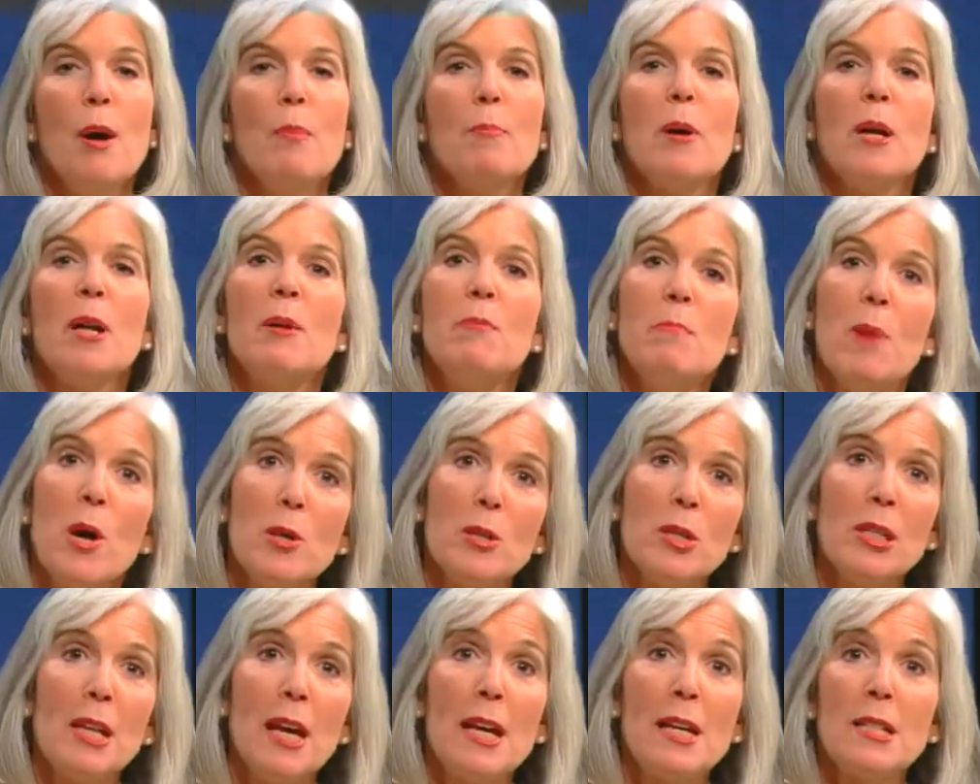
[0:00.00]
But in
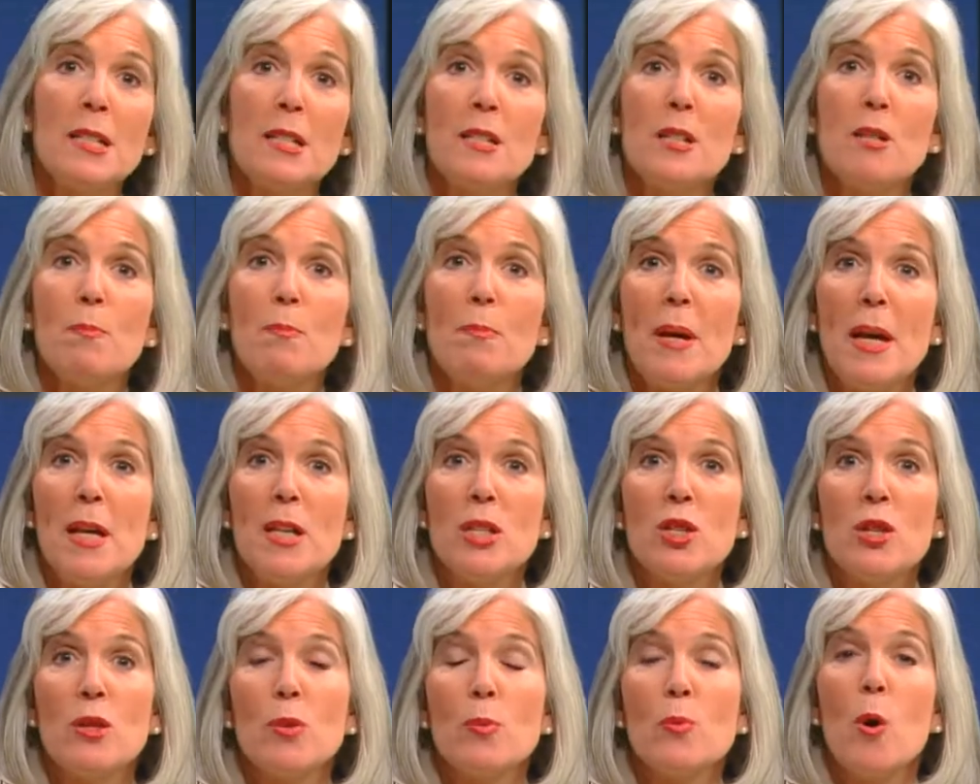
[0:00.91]
most cases,
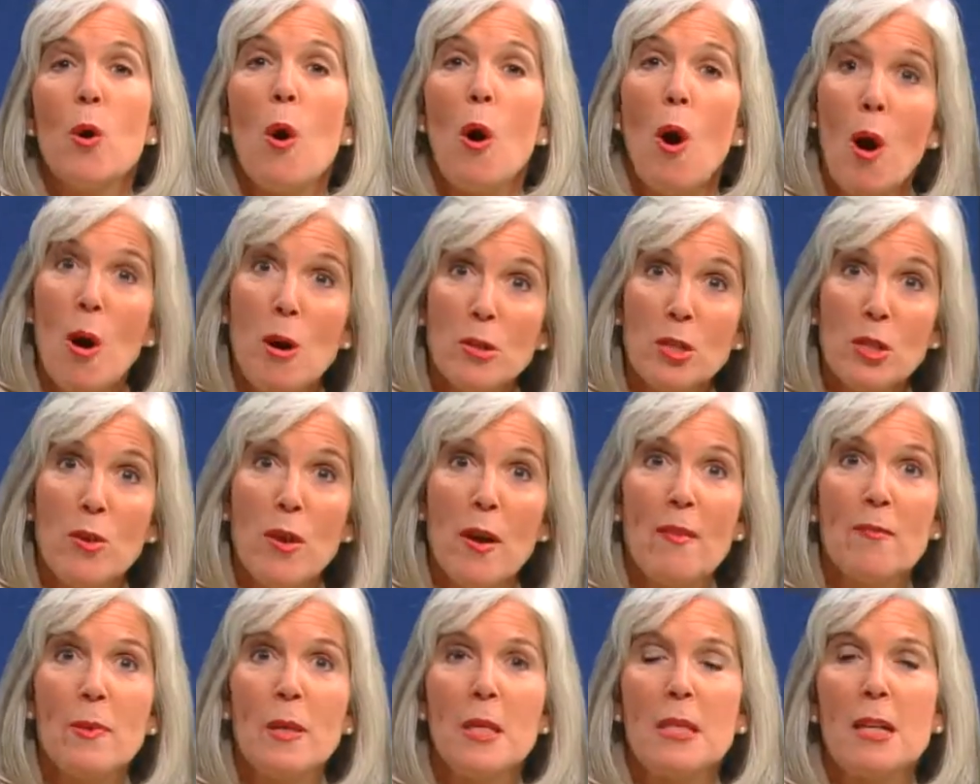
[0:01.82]
patients will also
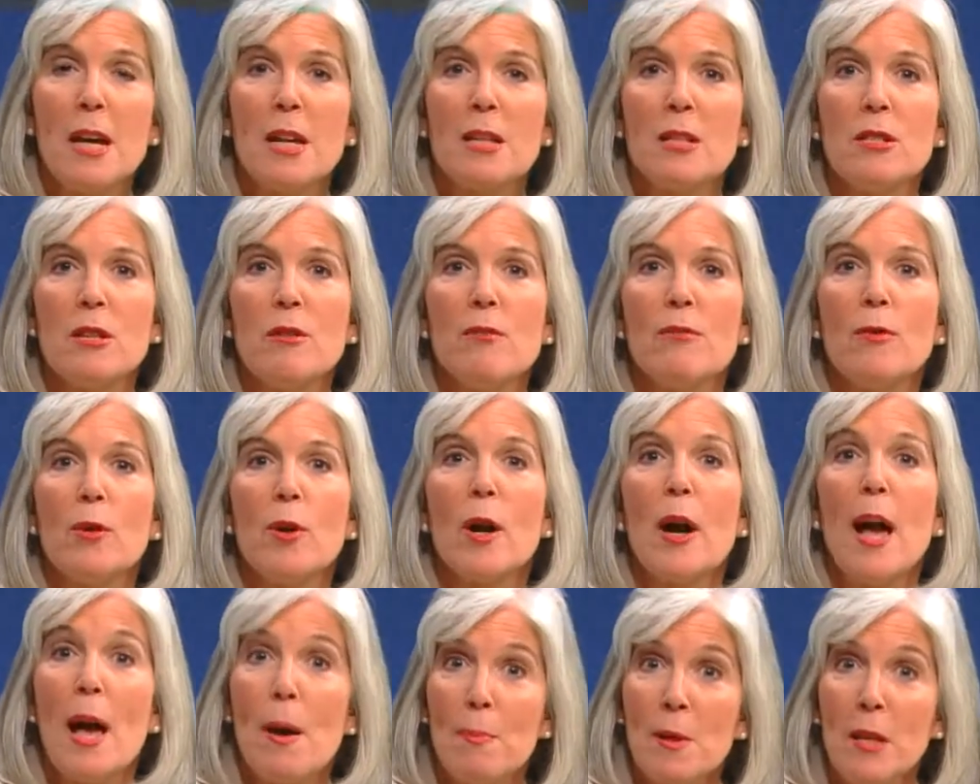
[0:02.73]
have been tested for
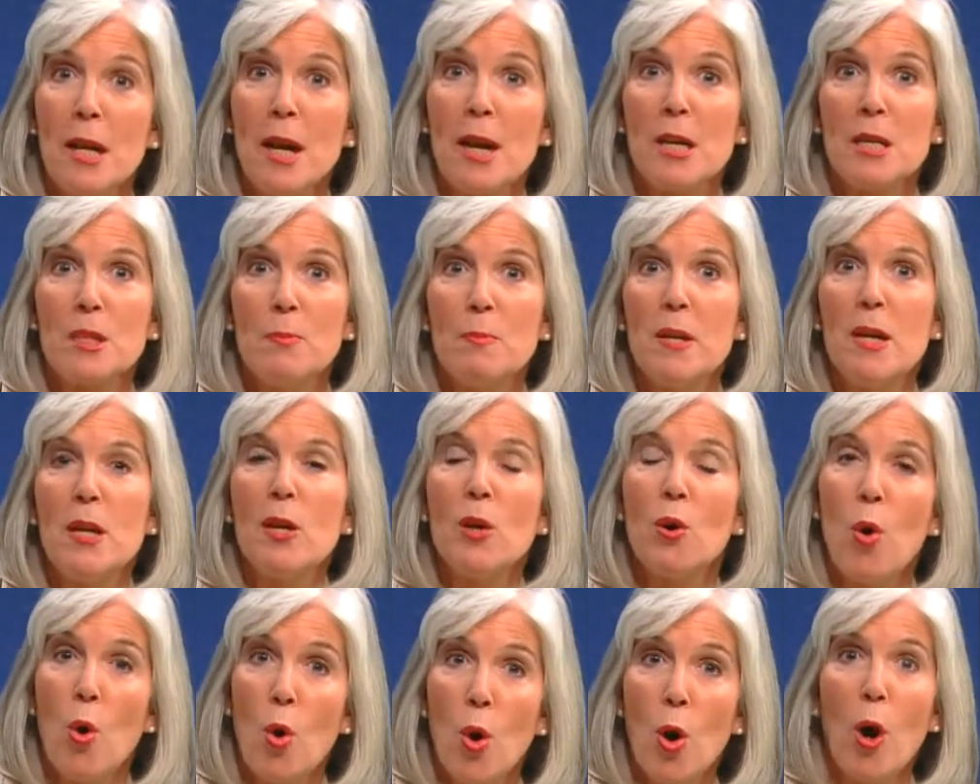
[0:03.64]
hepatitis B
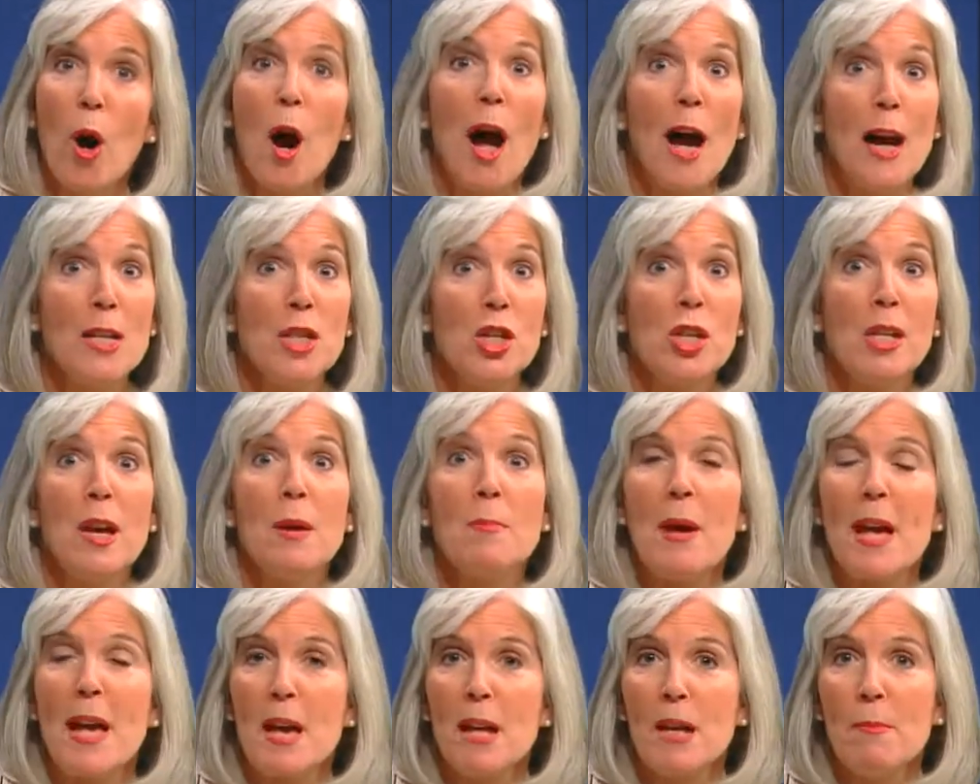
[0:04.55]
core
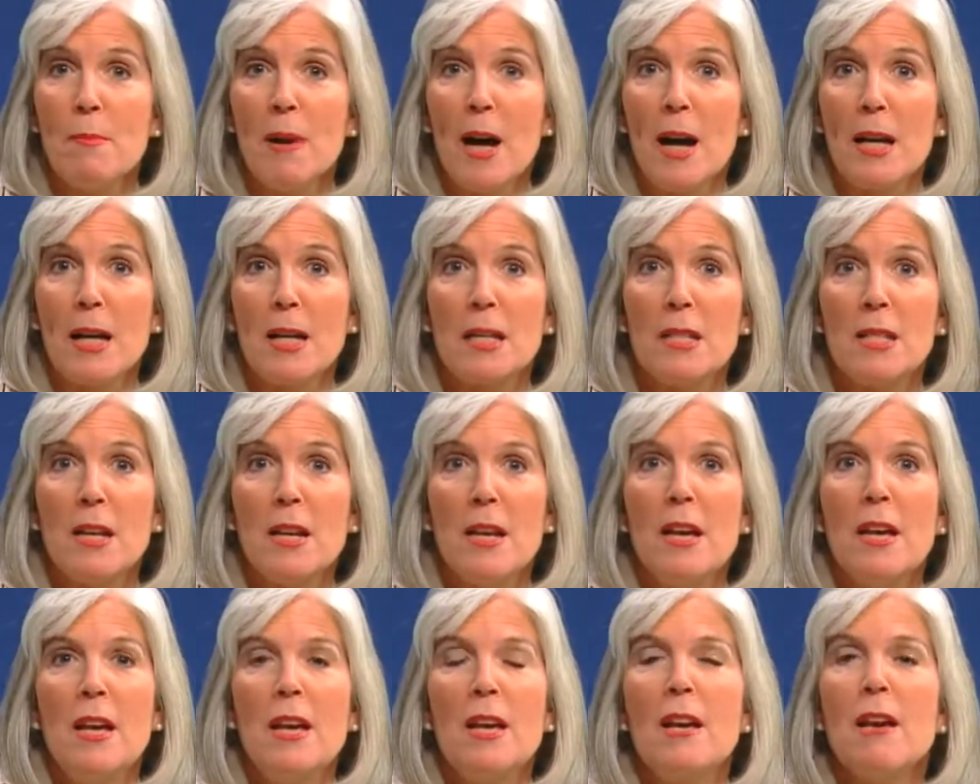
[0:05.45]
IgM antibodies.
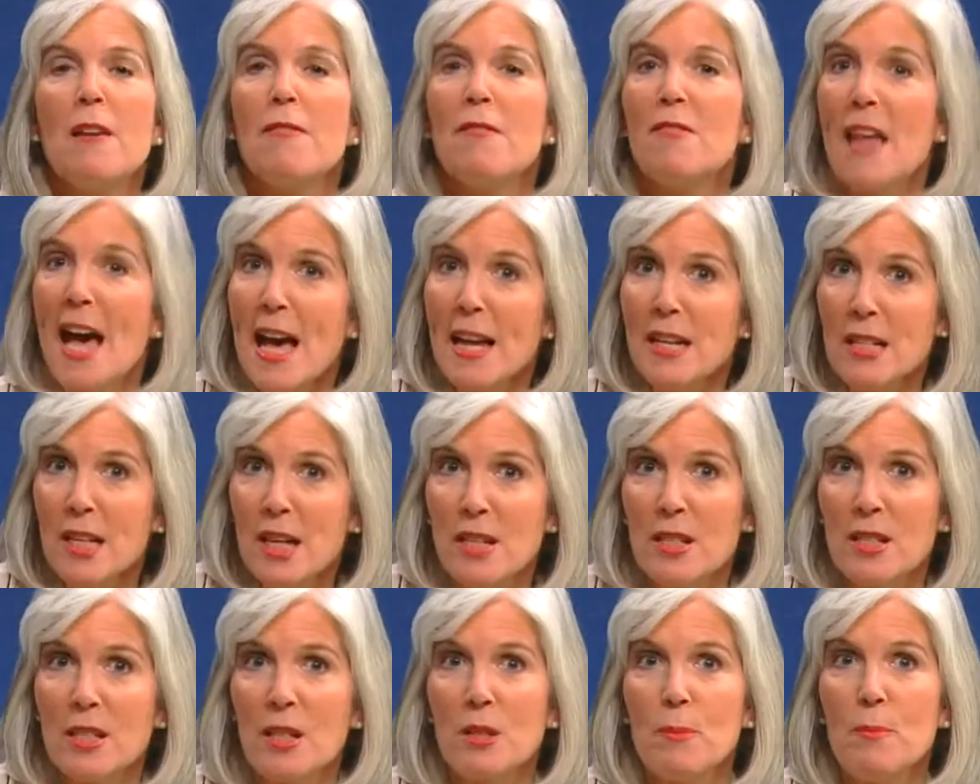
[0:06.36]
If that
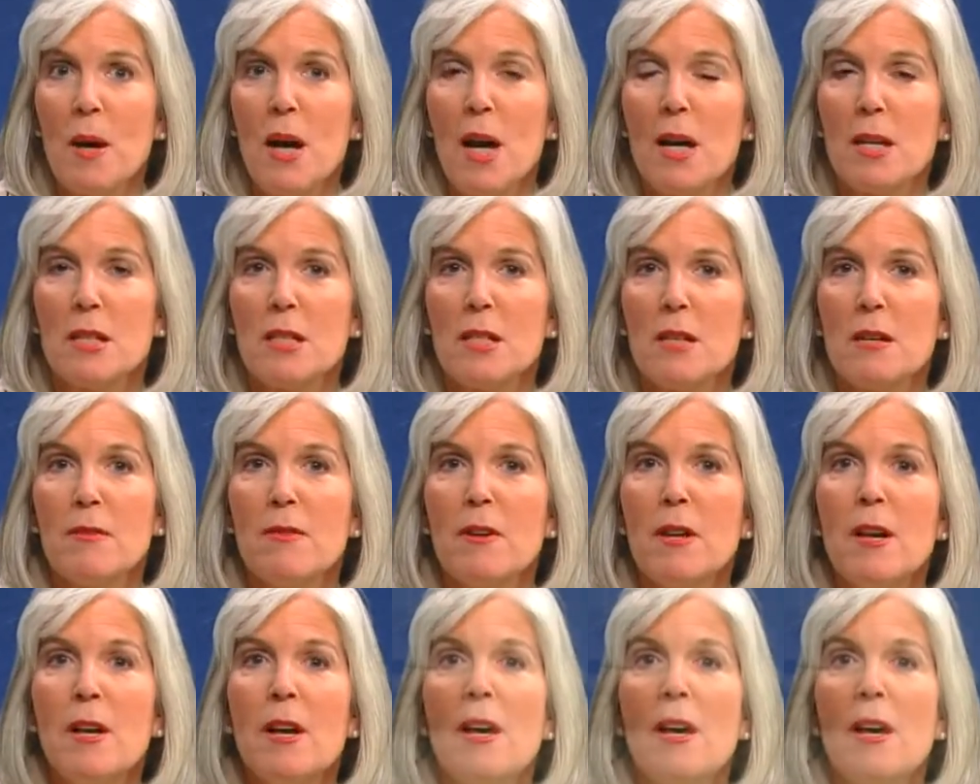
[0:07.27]
test is positive,